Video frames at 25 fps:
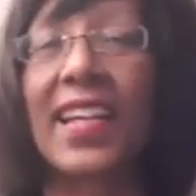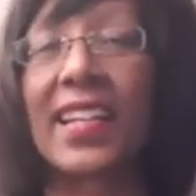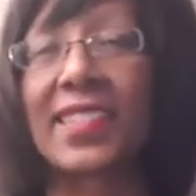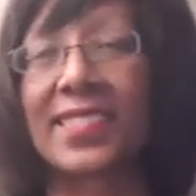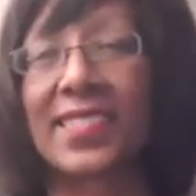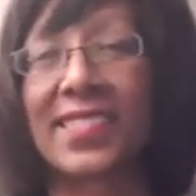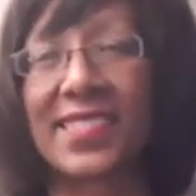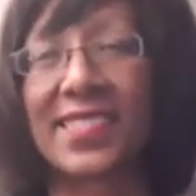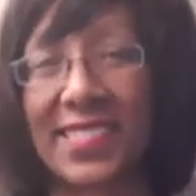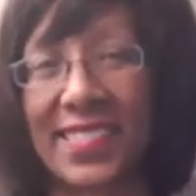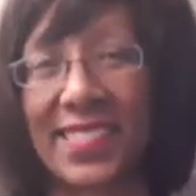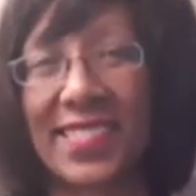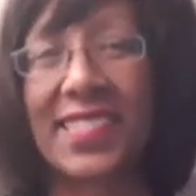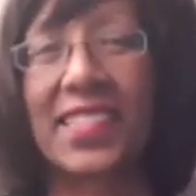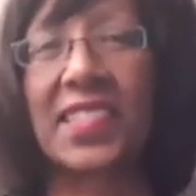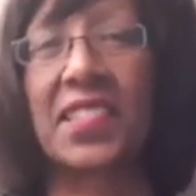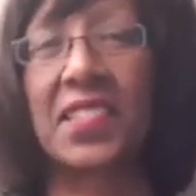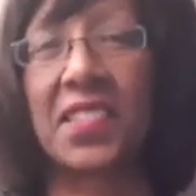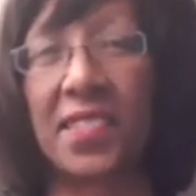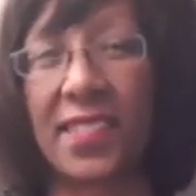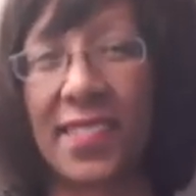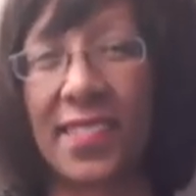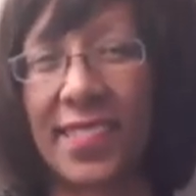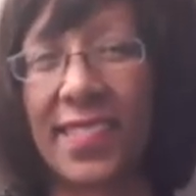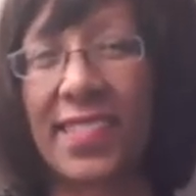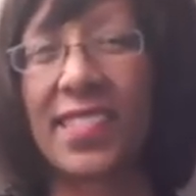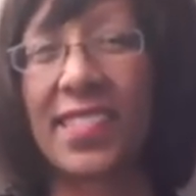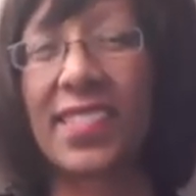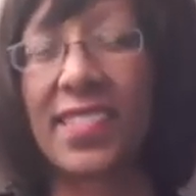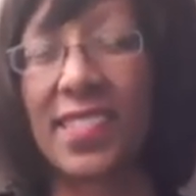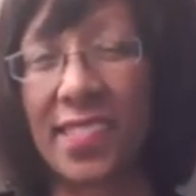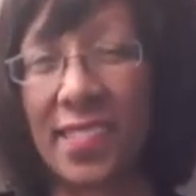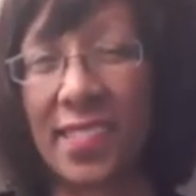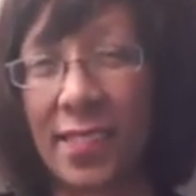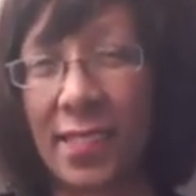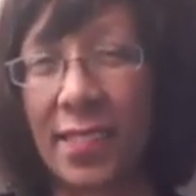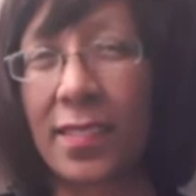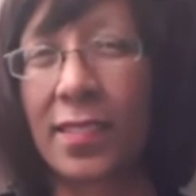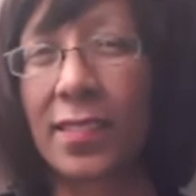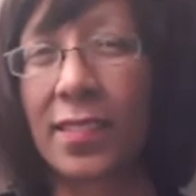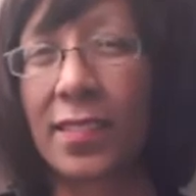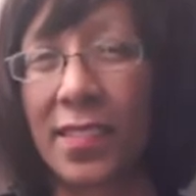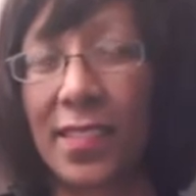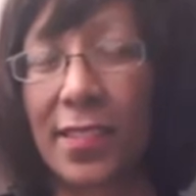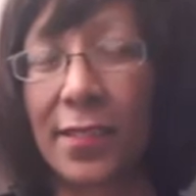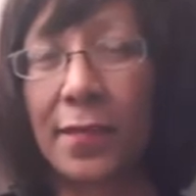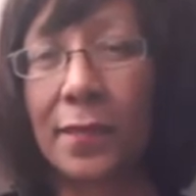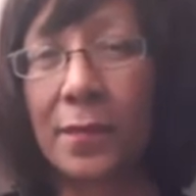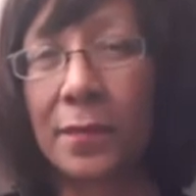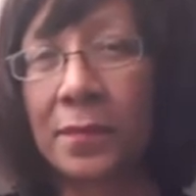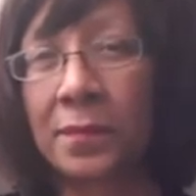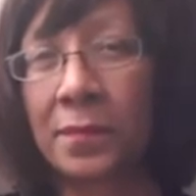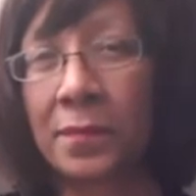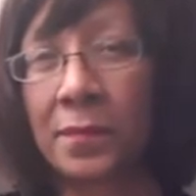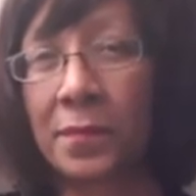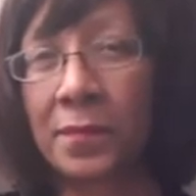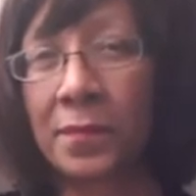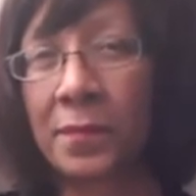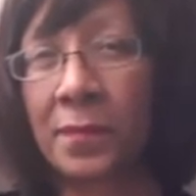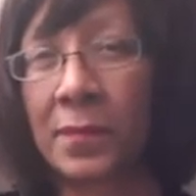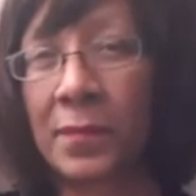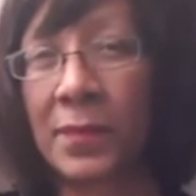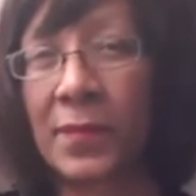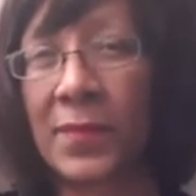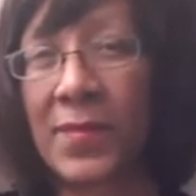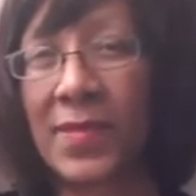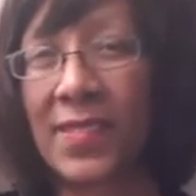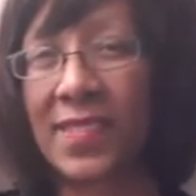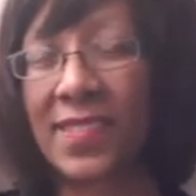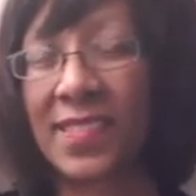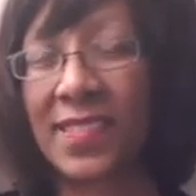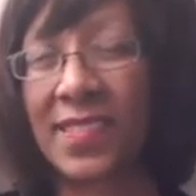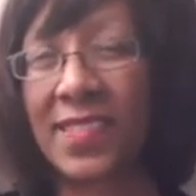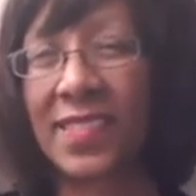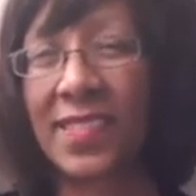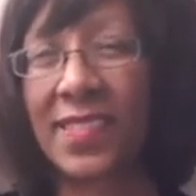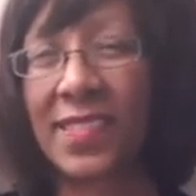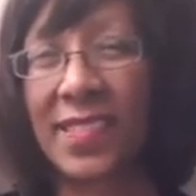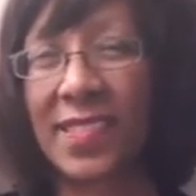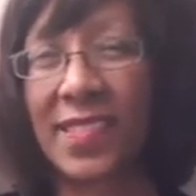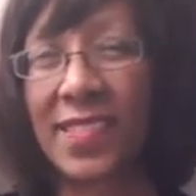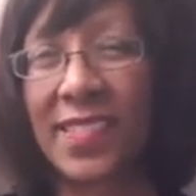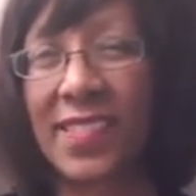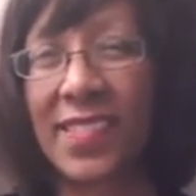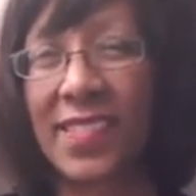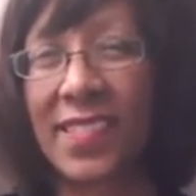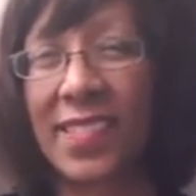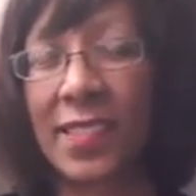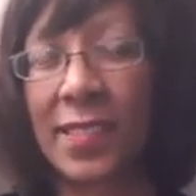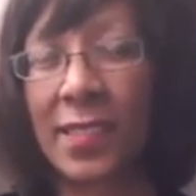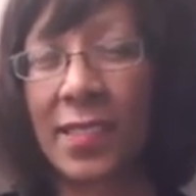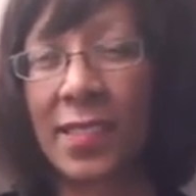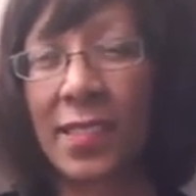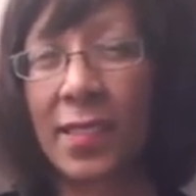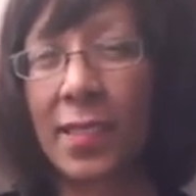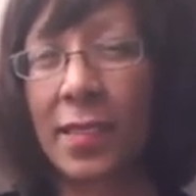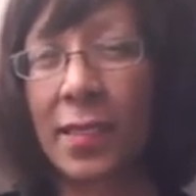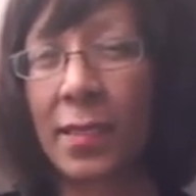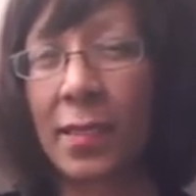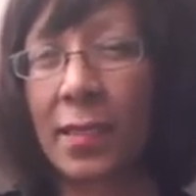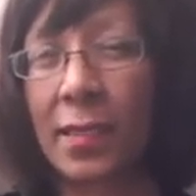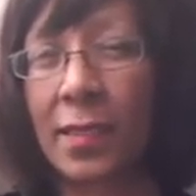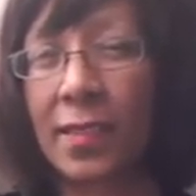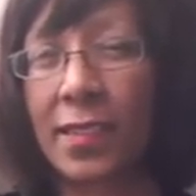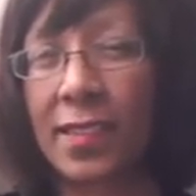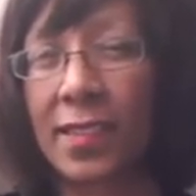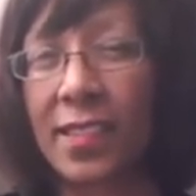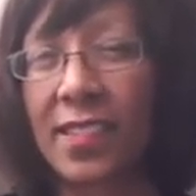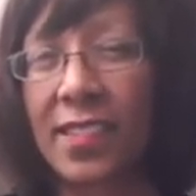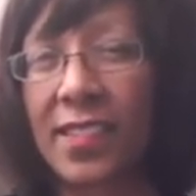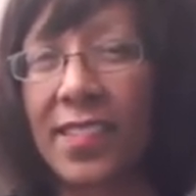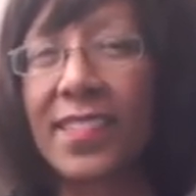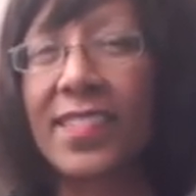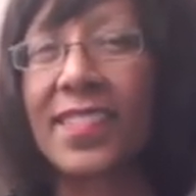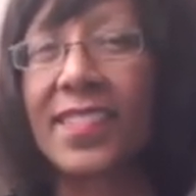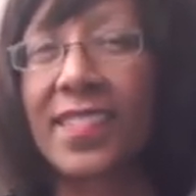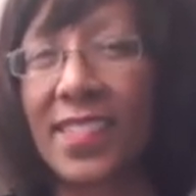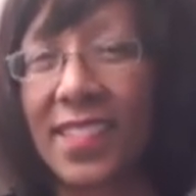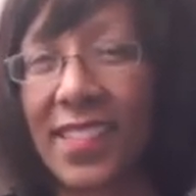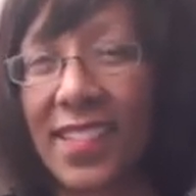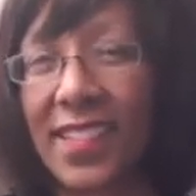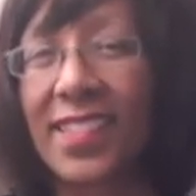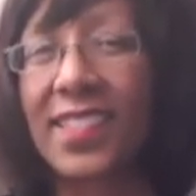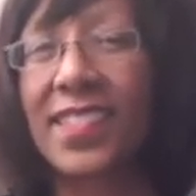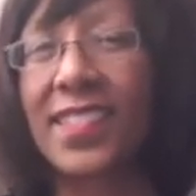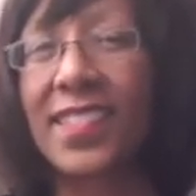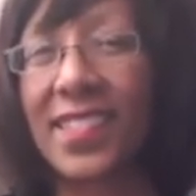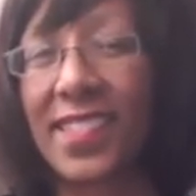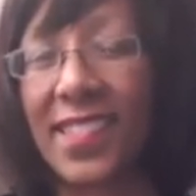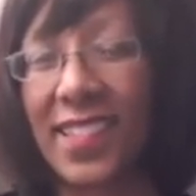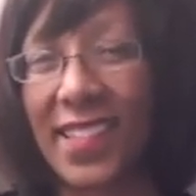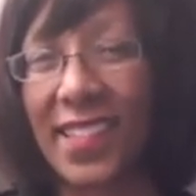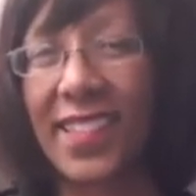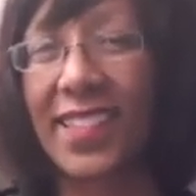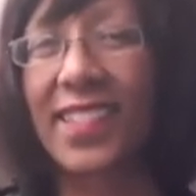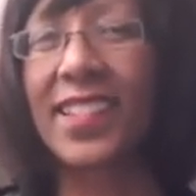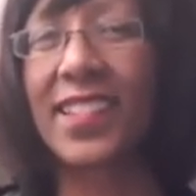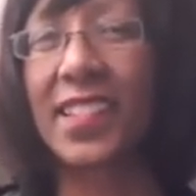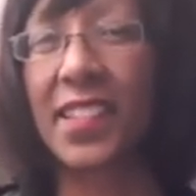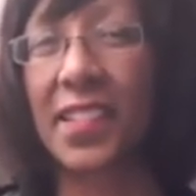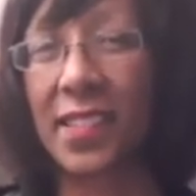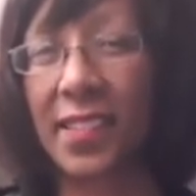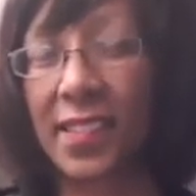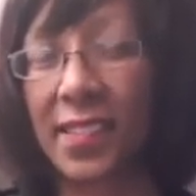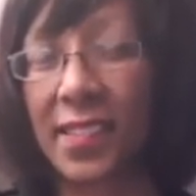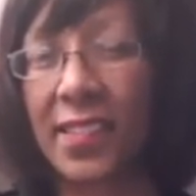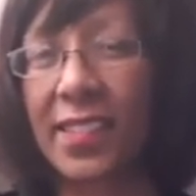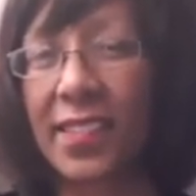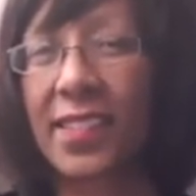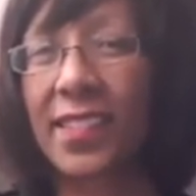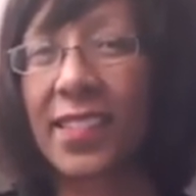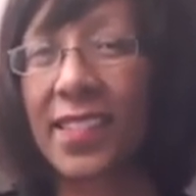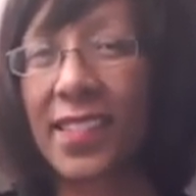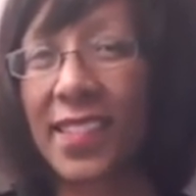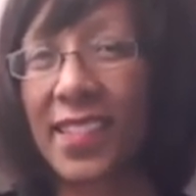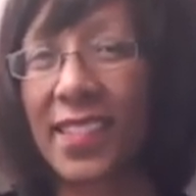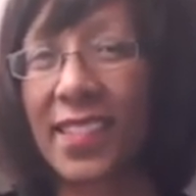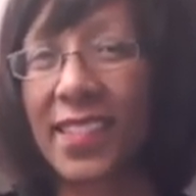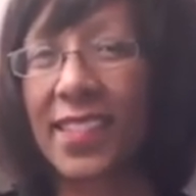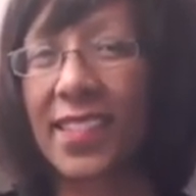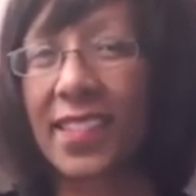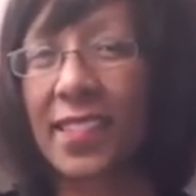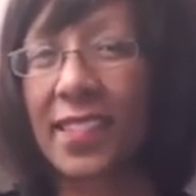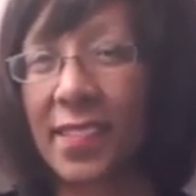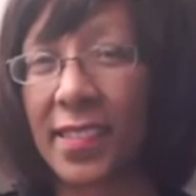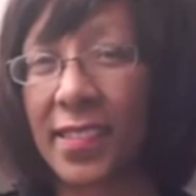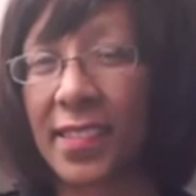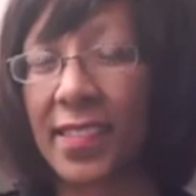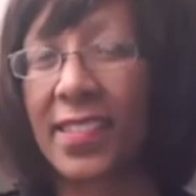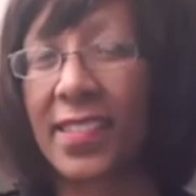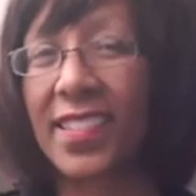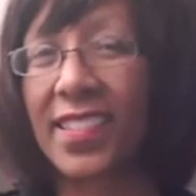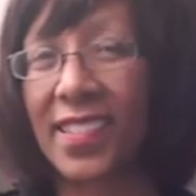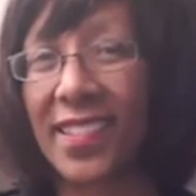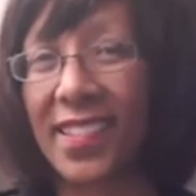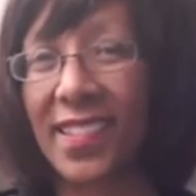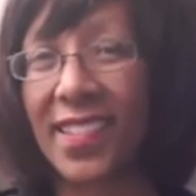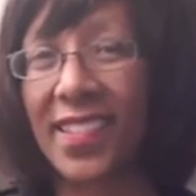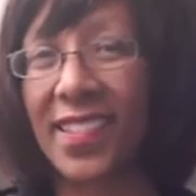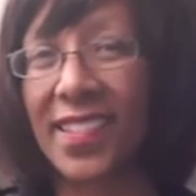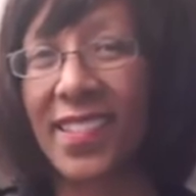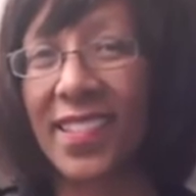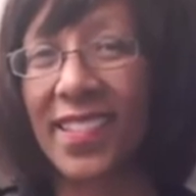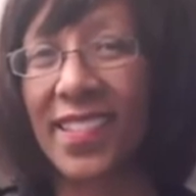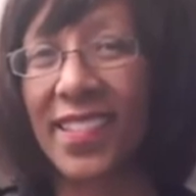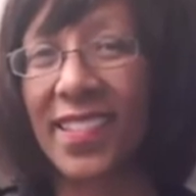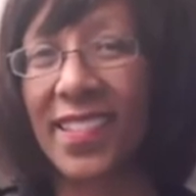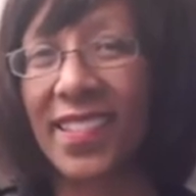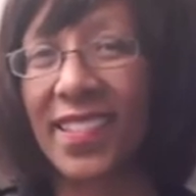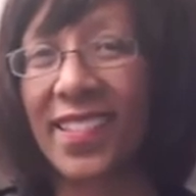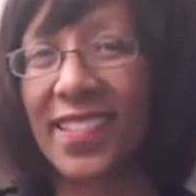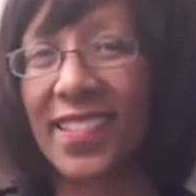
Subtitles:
And I love how it just starts off with, okay, like, you know, simple lines that frame it, and then within, and then you start from there.